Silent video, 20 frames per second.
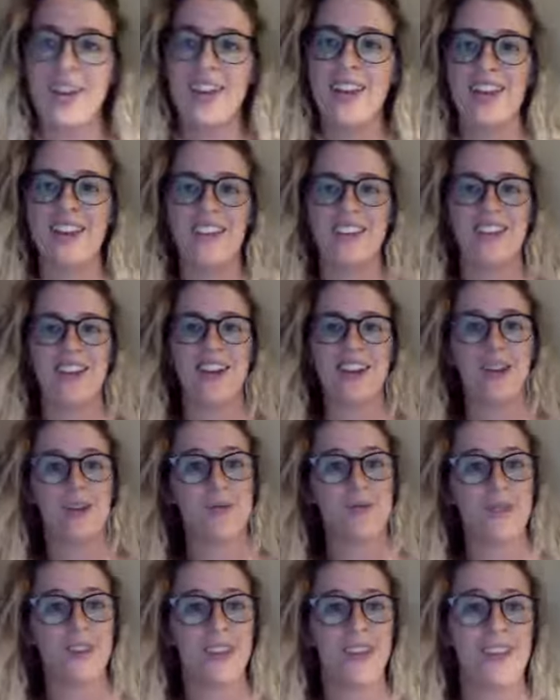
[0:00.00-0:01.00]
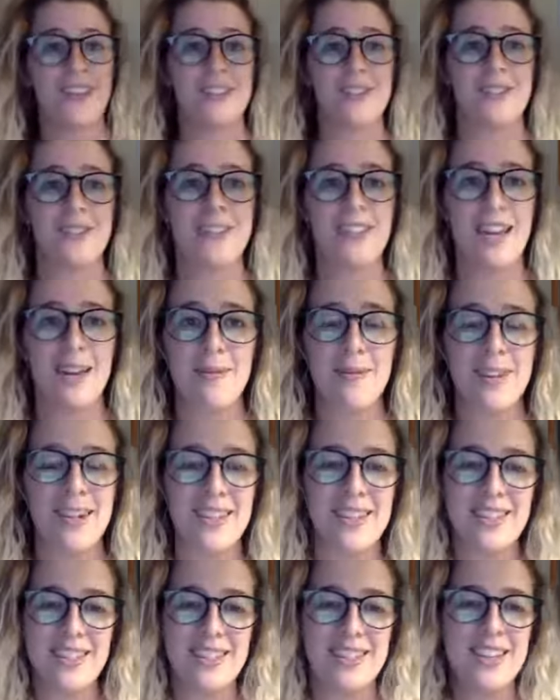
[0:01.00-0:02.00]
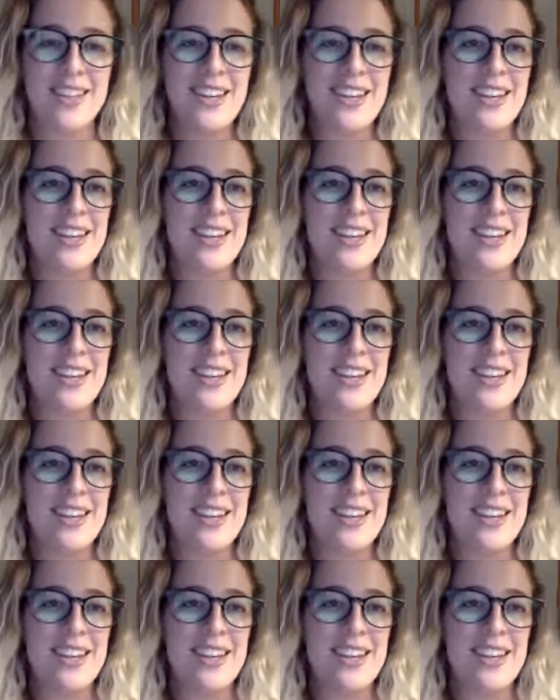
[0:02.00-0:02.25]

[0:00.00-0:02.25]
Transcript: and realized what time it is.